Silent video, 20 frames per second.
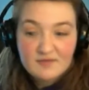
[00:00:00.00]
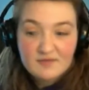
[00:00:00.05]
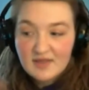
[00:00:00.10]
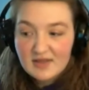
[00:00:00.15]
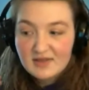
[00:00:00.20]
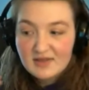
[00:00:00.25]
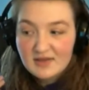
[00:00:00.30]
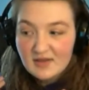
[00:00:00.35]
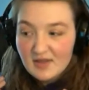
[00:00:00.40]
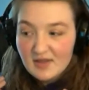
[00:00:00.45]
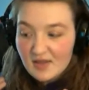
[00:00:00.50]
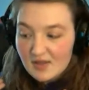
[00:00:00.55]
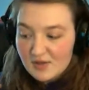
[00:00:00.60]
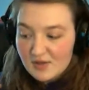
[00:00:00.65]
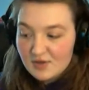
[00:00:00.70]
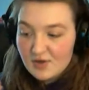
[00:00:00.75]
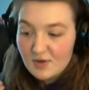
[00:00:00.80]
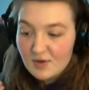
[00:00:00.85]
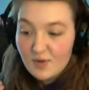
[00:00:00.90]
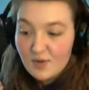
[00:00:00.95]
Like,
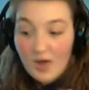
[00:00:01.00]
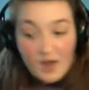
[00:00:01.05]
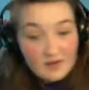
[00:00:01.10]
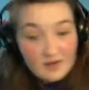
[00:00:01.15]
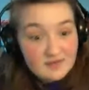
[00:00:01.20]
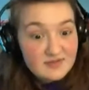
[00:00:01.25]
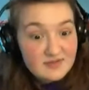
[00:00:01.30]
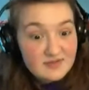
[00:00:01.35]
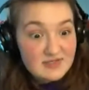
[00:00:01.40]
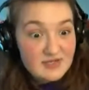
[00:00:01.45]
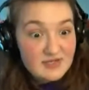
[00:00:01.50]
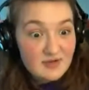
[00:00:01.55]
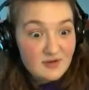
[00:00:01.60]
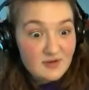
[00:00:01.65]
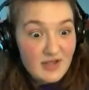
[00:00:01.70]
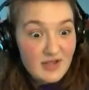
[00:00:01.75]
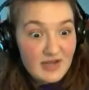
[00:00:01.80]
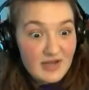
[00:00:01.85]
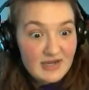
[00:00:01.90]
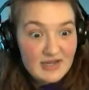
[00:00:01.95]
Huck's
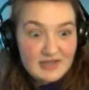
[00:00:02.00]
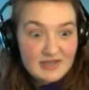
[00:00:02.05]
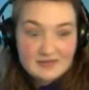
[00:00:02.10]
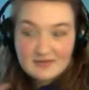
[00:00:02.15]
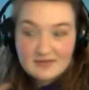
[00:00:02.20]
deteriorating,